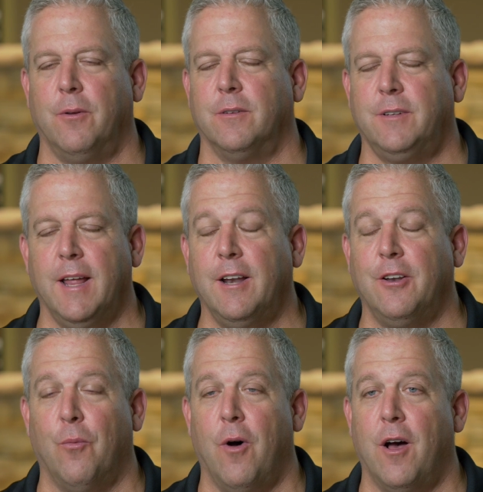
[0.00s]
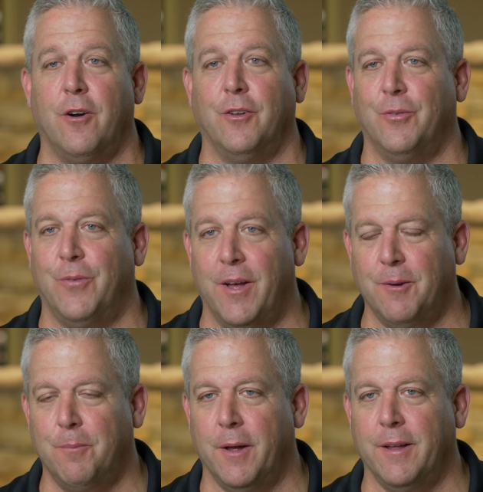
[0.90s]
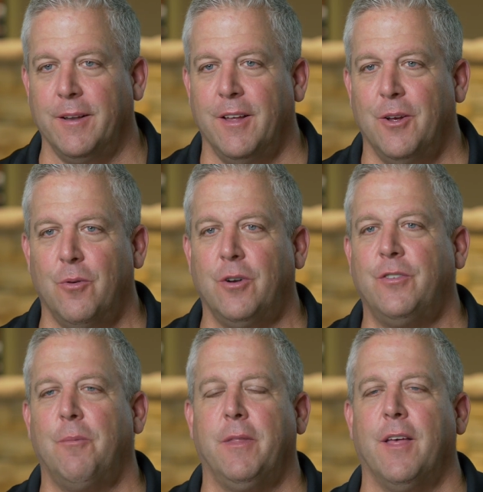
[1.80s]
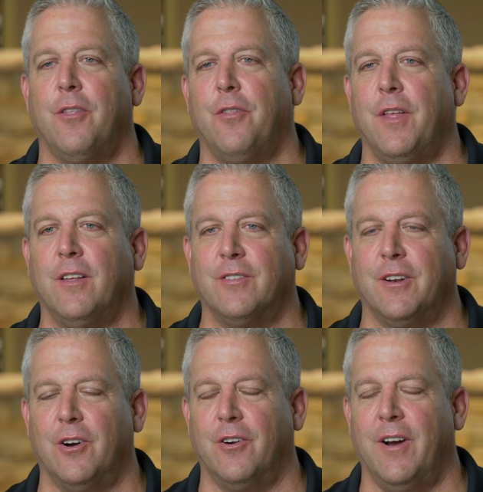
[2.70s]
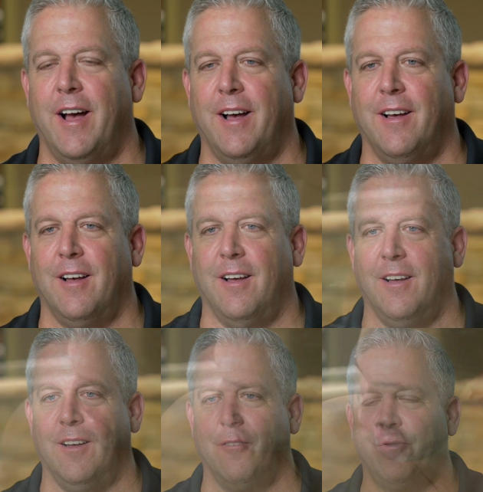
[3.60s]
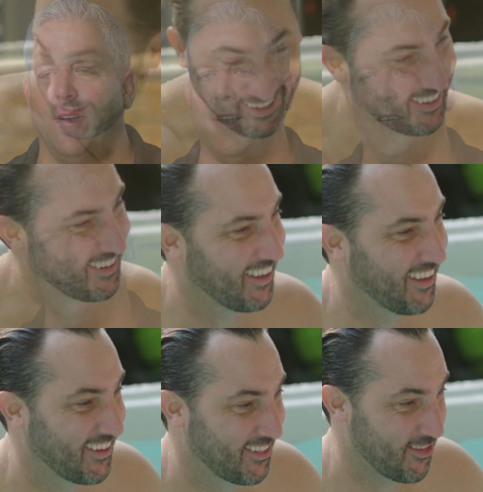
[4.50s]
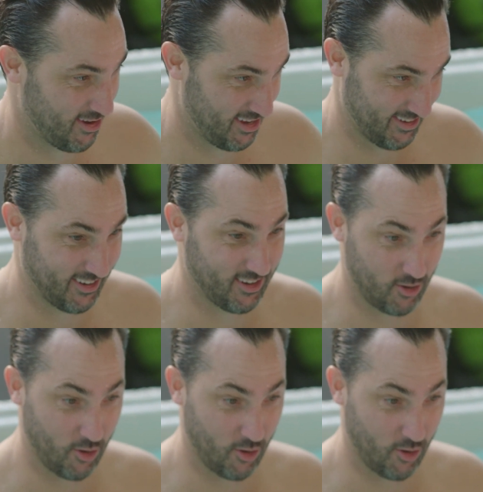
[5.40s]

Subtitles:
Well, getting into water is fun, but what are some of the other things that are fun inside every single one